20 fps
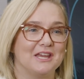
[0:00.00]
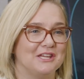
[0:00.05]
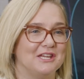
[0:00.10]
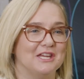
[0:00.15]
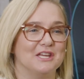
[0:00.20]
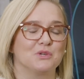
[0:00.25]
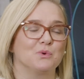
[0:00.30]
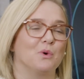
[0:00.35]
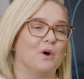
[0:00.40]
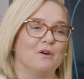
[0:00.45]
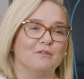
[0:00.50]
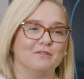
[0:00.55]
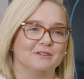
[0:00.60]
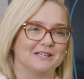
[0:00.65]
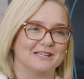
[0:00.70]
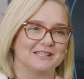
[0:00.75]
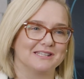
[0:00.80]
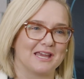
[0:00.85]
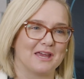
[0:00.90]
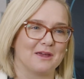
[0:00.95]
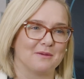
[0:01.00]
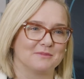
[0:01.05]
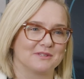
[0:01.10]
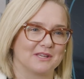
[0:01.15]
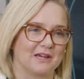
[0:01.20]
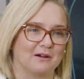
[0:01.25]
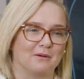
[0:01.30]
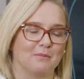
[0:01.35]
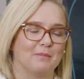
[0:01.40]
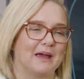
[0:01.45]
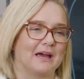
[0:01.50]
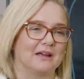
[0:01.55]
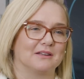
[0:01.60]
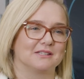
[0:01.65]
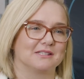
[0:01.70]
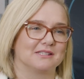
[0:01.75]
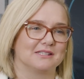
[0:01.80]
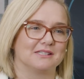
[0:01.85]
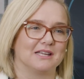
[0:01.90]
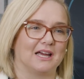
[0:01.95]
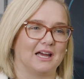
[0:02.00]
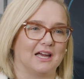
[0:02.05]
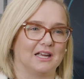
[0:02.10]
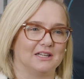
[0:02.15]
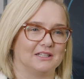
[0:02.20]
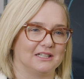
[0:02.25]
Year 12 exams are about to start,